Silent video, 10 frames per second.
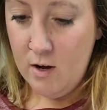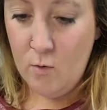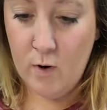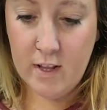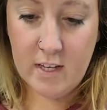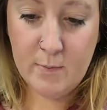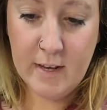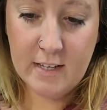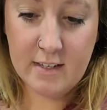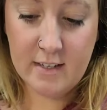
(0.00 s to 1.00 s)
one of these
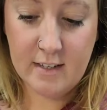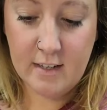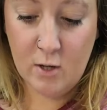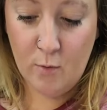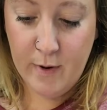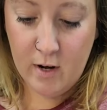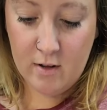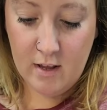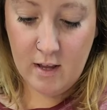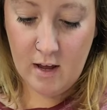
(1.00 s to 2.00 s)
pieces is a little bigger
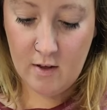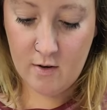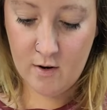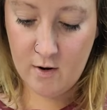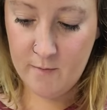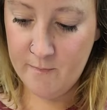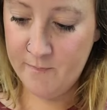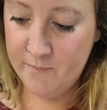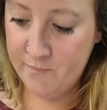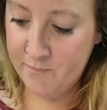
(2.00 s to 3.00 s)
than the other.
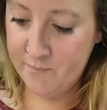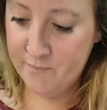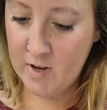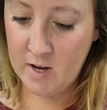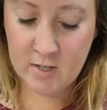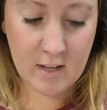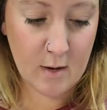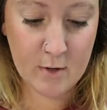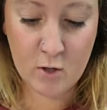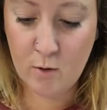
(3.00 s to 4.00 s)
So I think
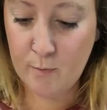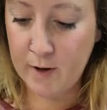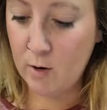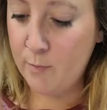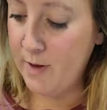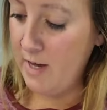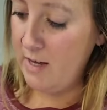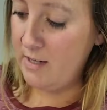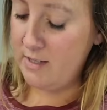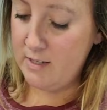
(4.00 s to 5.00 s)
I'm going to do the bigger
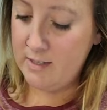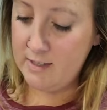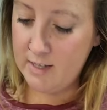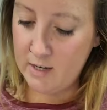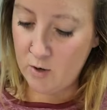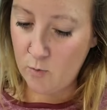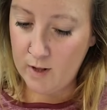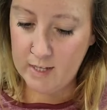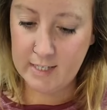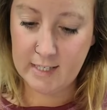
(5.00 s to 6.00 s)
piece, the
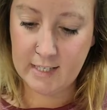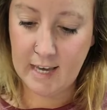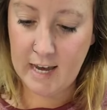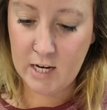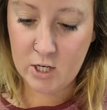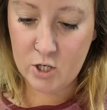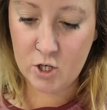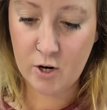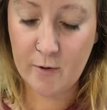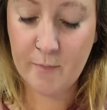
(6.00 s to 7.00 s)
Cinderella
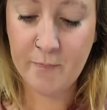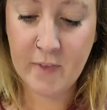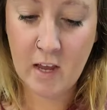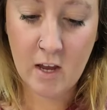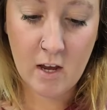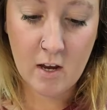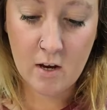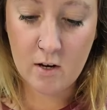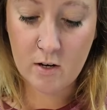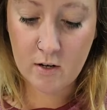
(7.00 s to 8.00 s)
Sketch.
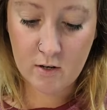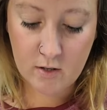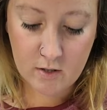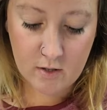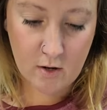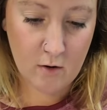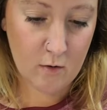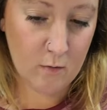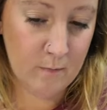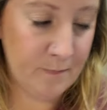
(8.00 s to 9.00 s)

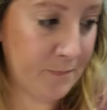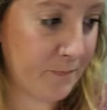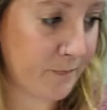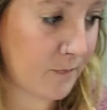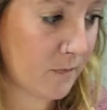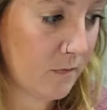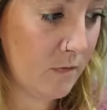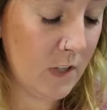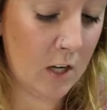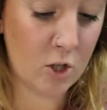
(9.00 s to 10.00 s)
So
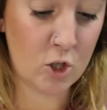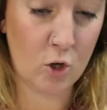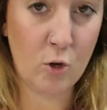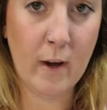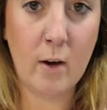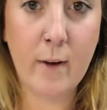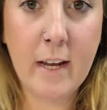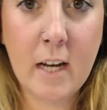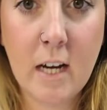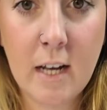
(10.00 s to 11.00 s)
I'll show you how I
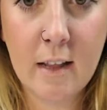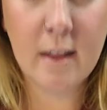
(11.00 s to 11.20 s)
cut